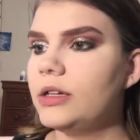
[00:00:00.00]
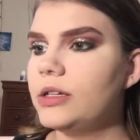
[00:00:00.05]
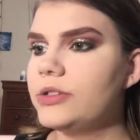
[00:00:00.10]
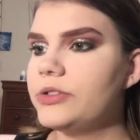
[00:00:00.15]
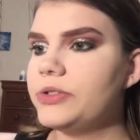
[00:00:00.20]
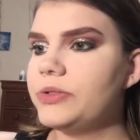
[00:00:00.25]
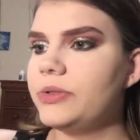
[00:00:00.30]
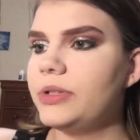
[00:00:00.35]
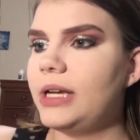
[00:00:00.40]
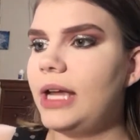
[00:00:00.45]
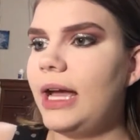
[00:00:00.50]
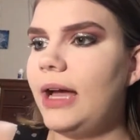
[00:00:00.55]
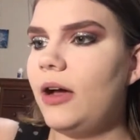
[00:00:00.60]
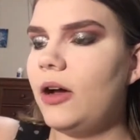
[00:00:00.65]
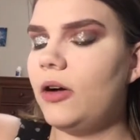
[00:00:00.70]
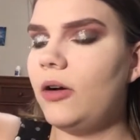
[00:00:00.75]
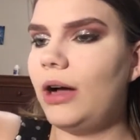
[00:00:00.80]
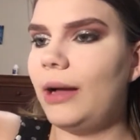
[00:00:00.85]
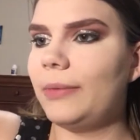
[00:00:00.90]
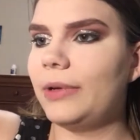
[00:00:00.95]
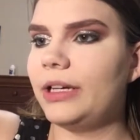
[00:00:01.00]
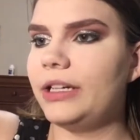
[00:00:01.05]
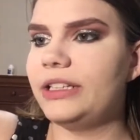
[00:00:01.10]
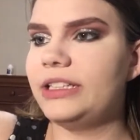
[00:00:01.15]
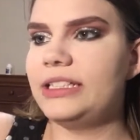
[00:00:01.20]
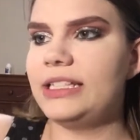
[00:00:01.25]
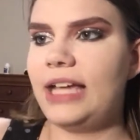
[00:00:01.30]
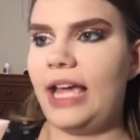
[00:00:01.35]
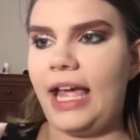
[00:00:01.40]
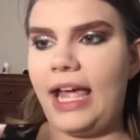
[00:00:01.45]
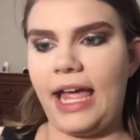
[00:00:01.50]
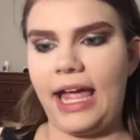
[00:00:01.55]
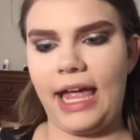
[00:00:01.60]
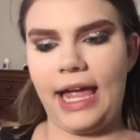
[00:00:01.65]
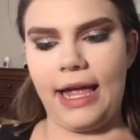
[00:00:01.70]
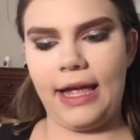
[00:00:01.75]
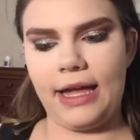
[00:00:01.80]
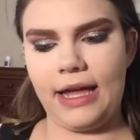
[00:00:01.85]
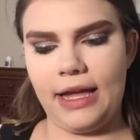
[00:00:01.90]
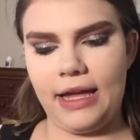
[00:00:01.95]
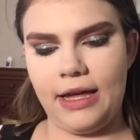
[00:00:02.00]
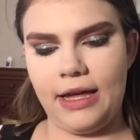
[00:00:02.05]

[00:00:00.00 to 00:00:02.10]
So now I'm gonna take